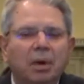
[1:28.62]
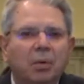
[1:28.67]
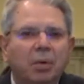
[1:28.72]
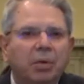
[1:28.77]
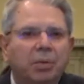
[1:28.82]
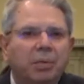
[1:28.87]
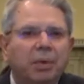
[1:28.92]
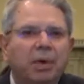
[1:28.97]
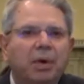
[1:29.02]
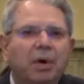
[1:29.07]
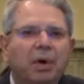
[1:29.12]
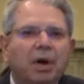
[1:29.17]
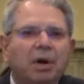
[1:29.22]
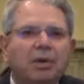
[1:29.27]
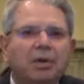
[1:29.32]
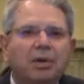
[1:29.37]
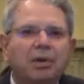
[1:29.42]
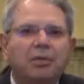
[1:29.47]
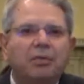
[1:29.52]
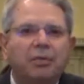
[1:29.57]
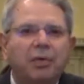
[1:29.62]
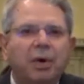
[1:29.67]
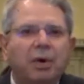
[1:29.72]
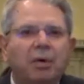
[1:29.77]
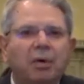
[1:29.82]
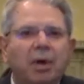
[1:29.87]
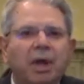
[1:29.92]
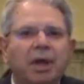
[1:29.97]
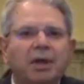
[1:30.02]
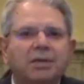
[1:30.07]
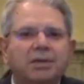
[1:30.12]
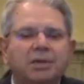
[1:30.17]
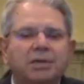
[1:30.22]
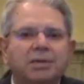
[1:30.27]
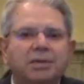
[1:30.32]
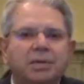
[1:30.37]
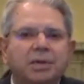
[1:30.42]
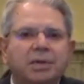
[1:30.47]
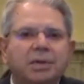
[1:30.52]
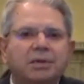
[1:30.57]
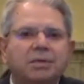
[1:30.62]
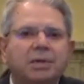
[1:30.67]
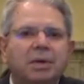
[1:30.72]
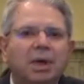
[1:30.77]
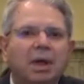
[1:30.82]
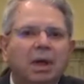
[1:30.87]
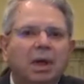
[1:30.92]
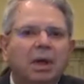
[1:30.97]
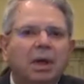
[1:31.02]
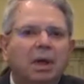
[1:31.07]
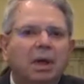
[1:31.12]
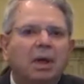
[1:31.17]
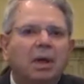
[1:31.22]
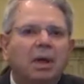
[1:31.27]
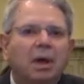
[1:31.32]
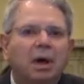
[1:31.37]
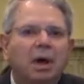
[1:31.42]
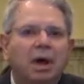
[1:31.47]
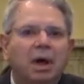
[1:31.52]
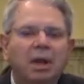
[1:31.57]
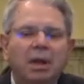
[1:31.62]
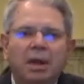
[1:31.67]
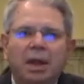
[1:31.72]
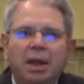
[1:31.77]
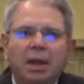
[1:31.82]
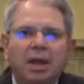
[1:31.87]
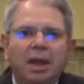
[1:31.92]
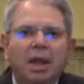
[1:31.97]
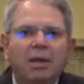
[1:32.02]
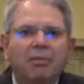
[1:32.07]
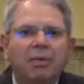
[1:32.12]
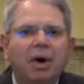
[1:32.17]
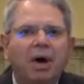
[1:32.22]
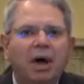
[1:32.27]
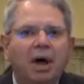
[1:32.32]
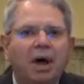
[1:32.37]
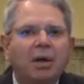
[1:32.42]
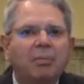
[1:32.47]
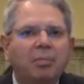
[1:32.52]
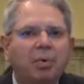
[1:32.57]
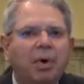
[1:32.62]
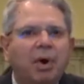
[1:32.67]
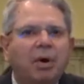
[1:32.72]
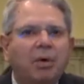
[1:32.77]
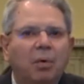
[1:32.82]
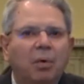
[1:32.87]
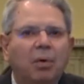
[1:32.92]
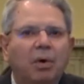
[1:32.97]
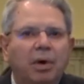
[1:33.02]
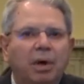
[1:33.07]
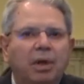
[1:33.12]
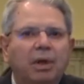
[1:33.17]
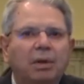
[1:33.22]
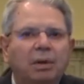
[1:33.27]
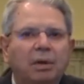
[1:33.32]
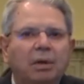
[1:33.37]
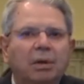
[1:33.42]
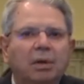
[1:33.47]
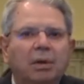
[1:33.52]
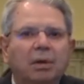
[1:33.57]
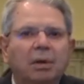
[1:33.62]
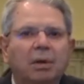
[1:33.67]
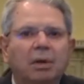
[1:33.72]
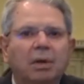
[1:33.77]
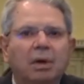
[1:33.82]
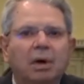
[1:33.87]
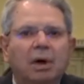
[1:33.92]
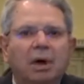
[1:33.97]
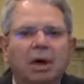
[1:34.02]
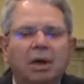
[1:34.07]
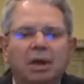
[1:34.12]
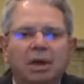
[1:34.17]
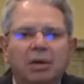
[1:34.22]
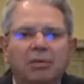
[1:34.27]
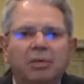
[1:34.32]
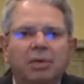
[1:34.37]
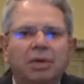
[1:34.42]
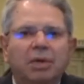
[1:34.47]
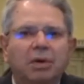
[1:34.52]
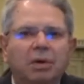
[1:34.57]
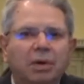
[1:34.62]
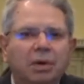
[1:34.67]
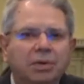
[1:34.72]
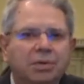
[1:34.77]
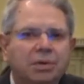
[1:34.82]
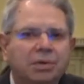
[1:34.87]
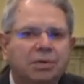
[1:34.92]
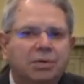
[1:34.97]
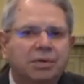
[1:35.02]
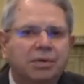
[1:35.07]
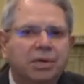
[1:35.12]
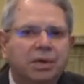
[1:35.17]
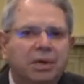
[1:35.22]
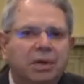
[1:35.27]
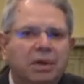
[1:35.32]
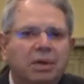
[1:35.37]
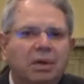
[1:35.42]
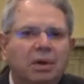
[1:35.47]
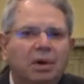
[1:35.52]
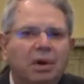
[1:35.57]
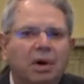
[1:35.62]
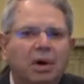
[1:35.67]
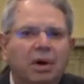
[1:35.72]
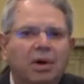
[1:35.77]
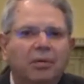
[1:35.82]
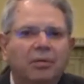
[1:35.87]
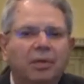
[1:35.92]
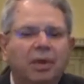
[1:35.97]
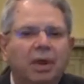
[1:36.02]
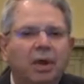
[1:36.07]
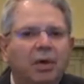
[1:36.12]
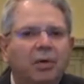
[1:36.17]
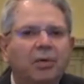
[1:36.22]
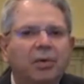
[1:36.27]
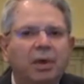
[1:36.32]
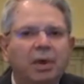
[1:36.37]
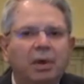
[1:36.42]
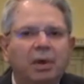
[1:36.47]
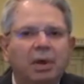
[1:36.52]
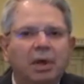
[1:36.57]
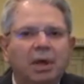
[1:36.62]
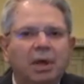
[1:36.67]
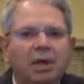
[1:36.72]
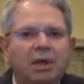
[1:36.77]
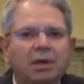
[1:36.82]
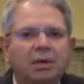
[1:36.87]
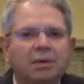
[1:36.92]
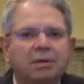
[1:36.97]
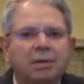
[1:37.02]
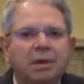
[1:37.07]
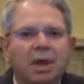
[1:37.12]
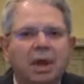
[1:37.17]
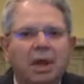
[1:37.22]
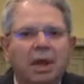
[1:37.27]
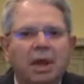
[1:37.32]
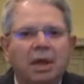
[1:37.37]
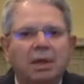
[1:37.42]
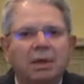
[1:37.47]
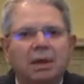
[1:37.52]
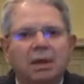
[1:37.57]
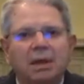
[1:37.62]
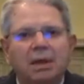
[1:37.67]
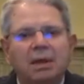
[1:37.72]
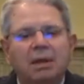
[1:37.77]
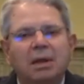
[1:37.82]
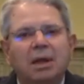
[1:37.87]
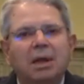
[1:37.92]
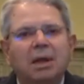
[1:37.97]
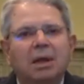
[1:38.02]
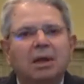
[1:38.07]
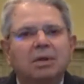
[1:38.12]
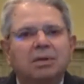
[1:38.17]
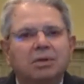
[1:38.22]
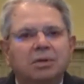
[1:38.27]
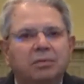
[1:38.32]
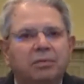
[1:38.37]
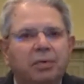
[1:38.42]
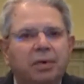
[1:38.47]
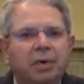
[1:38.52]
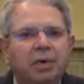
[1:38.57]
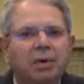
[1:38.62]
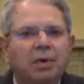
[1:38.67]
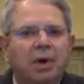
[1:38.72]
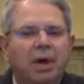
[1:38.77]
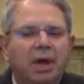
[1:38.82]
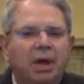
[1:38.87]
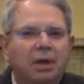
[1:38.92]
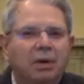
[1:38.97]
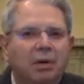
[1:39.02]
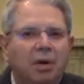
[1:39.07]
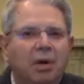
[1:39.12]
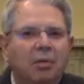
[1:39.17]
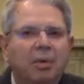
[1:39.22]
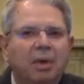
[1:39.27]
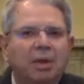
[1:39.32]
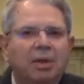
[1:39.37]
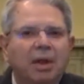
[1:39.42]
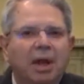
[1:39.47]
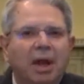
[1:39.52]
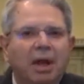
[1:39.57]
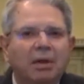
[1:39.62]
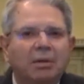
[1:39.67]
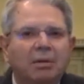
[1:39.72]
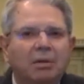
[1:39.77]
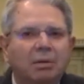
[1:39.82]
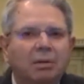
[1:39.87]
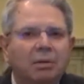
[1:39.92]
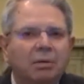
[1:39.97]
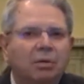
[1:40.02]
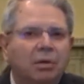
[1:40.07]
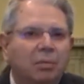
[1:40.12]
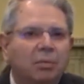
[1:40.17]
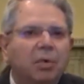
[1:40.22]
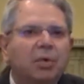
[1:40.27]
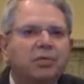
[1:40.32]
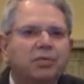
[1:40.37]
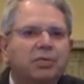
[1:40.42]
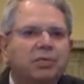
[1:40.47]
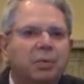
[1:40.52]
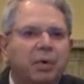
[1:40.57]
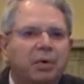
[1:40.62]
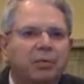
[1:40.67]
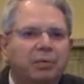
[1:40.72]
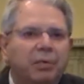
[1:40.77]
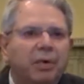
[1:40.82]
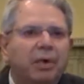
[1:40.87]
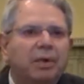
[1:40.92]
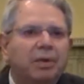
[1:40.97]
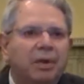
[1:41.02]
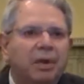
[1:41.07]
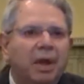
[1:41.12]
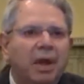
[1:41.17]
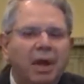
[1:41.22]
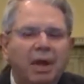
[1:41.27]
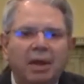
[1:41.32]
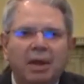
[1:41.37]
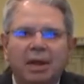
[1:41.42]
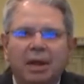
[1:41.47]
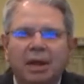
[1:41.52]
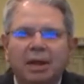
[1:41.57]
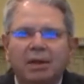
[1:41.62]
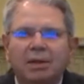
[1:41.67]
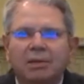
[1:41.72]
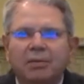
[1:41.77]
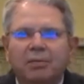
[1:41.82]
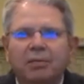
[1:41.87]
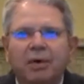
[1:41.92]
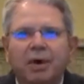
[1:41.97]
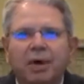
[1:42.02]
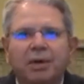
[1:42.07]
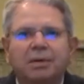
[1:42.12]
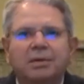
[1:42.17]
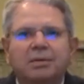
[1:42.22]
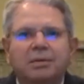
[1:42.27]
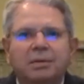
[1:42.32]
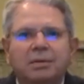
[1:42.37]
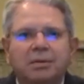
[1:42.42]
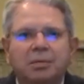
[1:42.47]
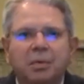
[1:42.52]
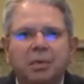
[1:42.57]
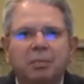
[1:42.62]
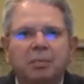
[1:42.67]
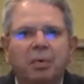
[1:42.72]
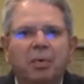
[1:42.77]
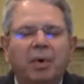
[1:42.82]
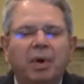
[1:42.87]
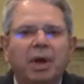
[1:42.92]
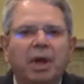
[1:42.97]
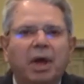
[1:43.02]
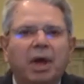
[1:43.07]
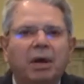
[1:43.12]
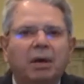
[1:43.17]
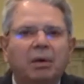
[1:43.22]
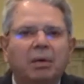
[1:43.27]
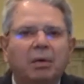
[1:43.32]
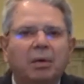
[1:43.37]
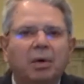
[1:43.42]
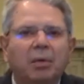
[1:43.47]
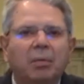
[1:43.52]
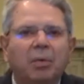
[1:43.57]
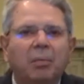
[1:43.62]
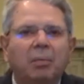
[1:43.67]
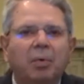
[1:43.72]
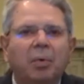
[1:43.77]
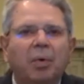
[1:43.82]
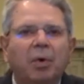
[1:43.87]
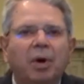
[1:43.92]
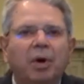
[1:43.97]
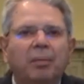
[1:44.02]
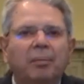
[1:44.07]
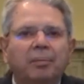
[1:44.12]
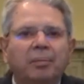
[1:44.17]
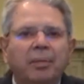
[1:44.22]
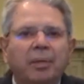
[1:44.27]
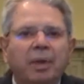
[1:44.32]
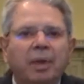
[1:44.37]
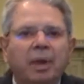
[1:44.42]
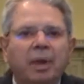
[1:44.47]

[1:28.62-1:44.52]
Now, with regard to the federal agencies, uh, they gave a high priority uh, given the urgency of the healthcare needs and the severe economic downturn to move swiftly to allocate the funds, as we point out in our report.